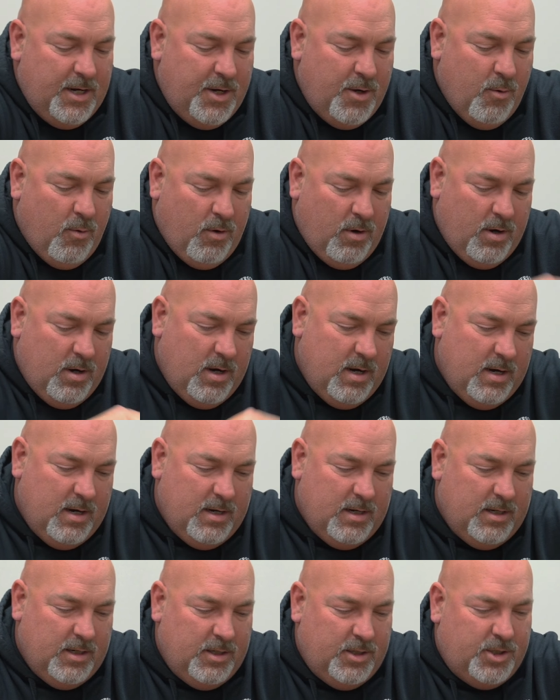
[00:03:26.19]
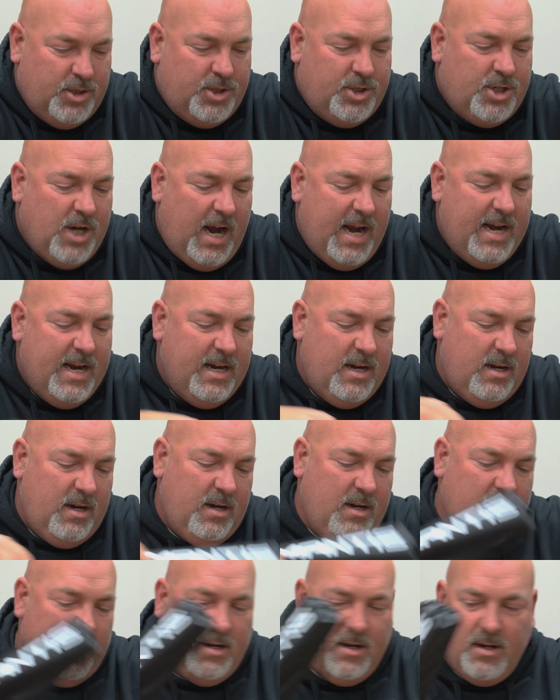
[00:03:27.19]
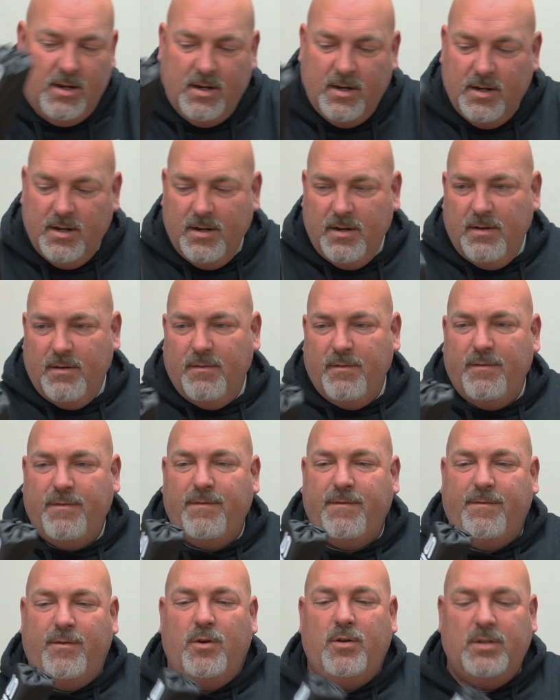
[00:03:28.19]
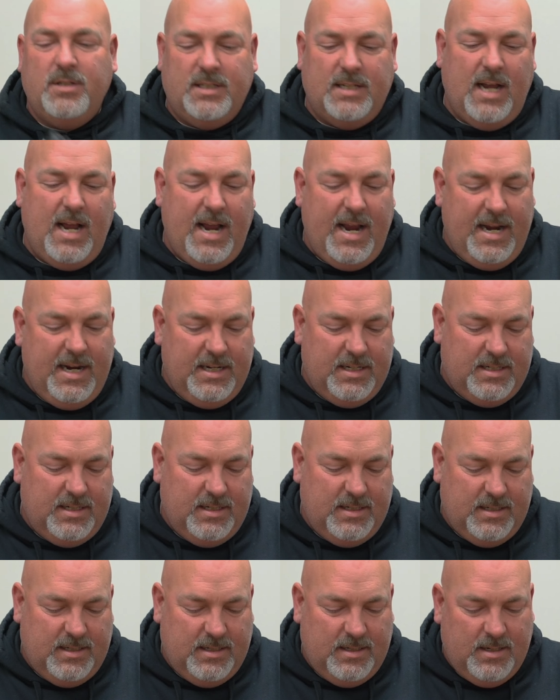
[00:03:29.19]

your giant full-size